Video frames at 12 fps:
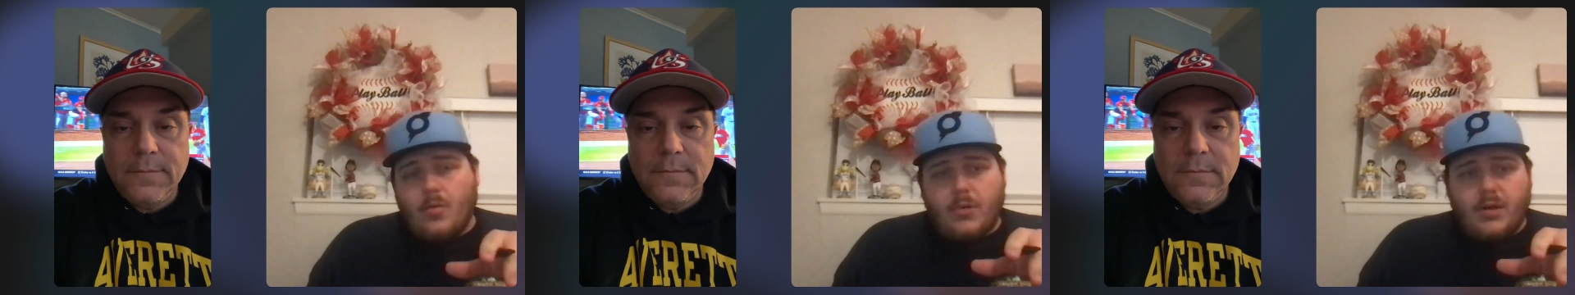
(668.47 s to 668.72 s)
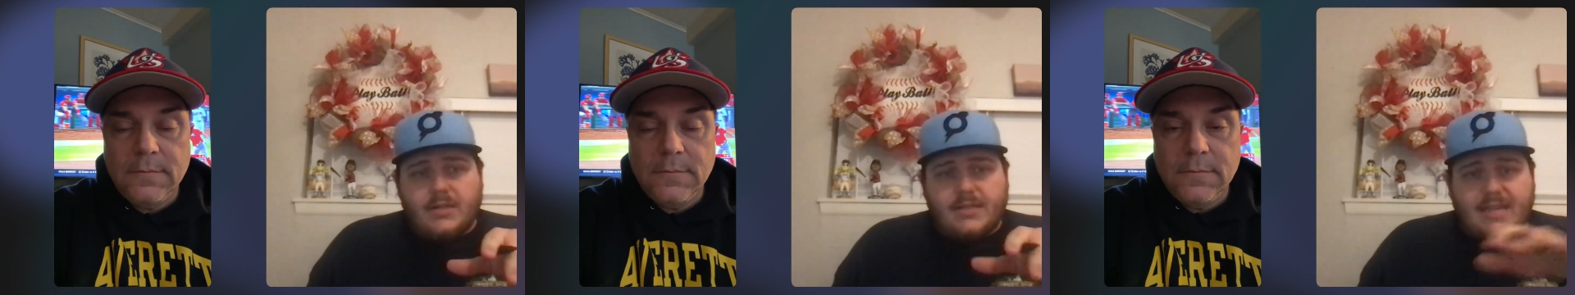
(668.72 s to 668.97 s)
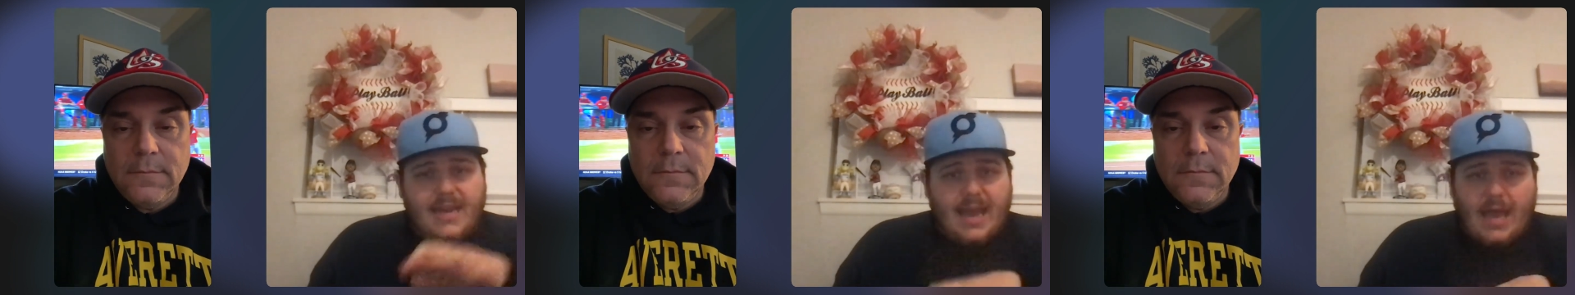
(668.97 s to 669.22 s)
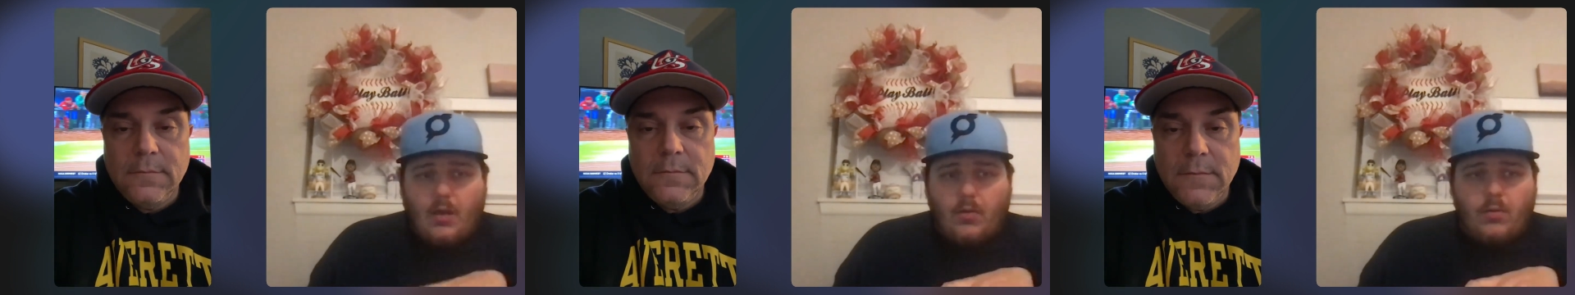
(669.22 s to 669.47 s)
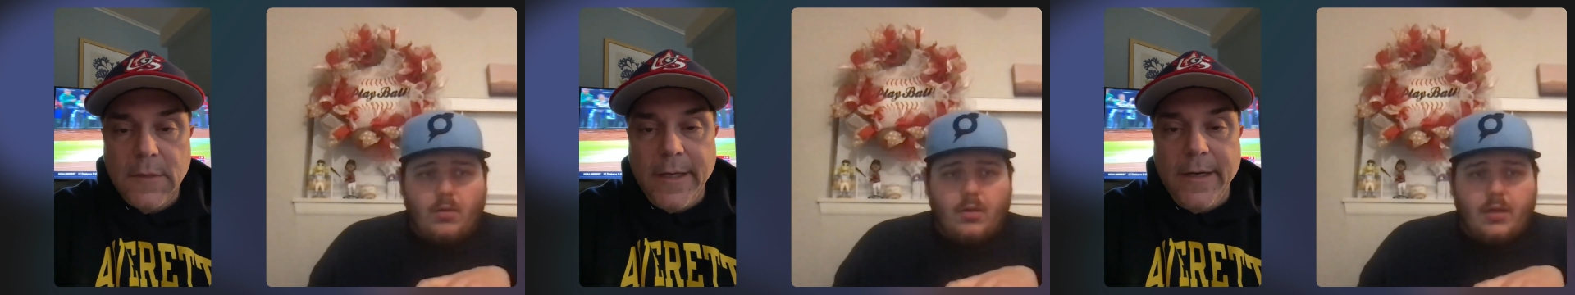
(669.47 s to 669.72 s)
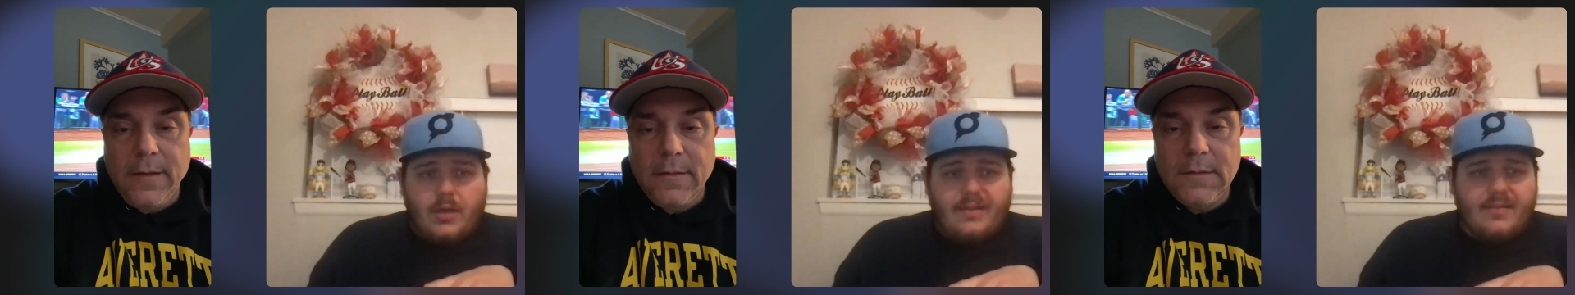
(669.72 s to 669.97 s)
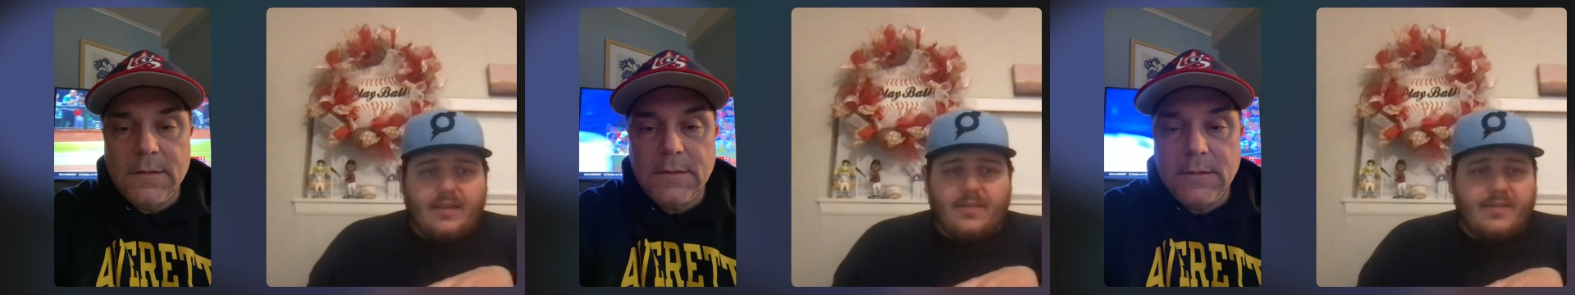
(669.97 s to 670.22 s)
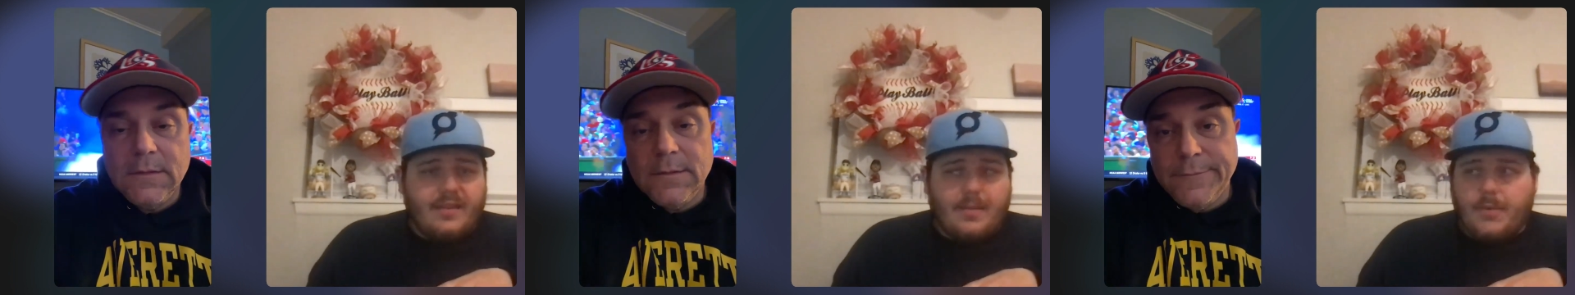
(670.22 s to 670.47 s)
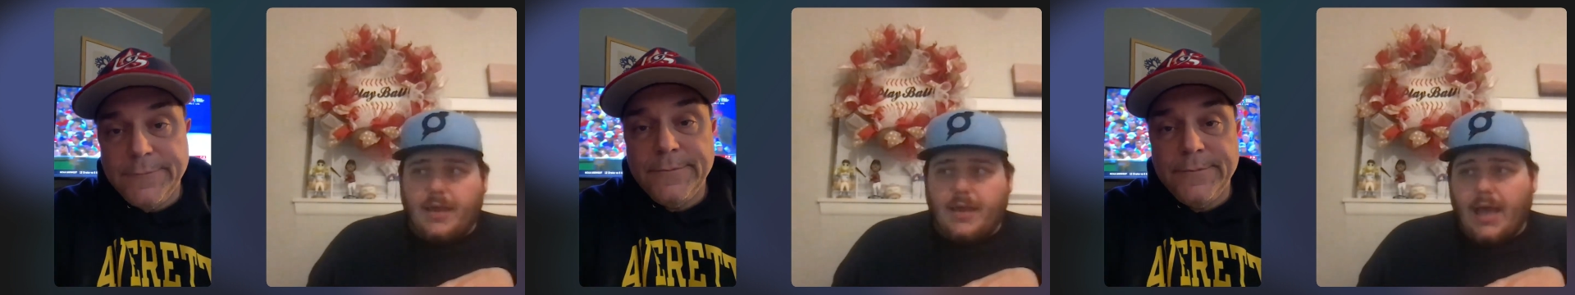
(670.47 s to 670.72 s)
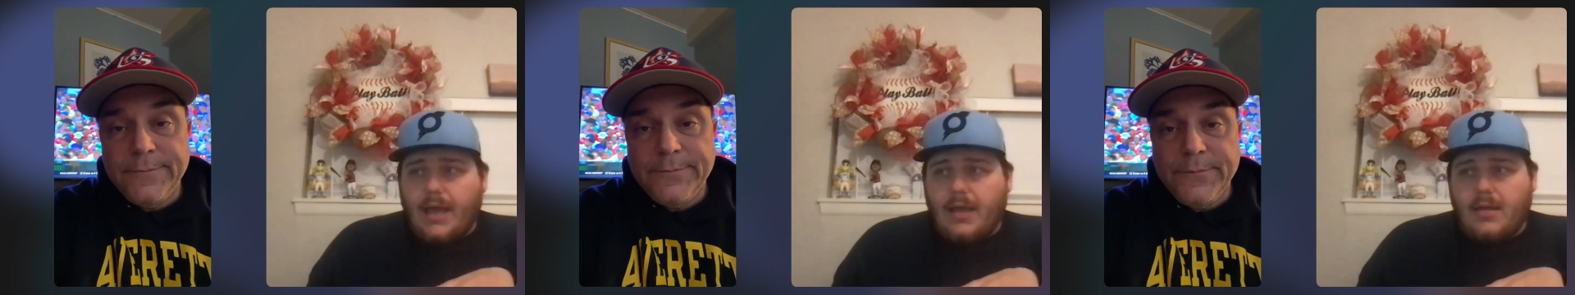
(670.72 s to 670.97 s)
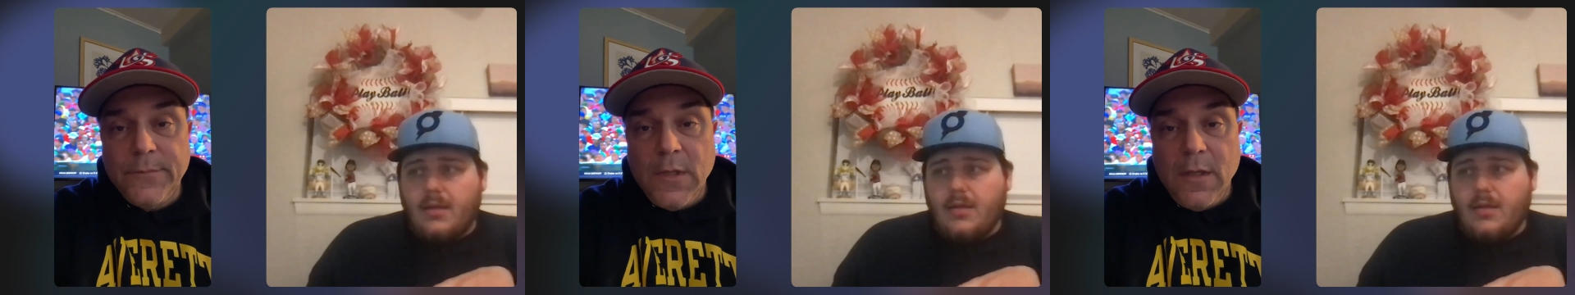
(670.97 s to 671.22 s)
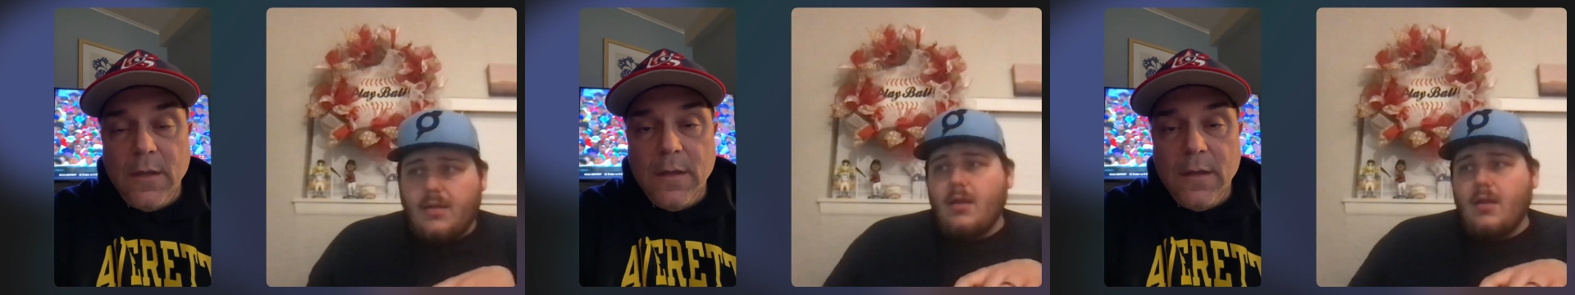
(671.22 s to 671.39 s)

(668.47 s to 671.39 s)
Speaker 1: home runs to now, he's not the same guy.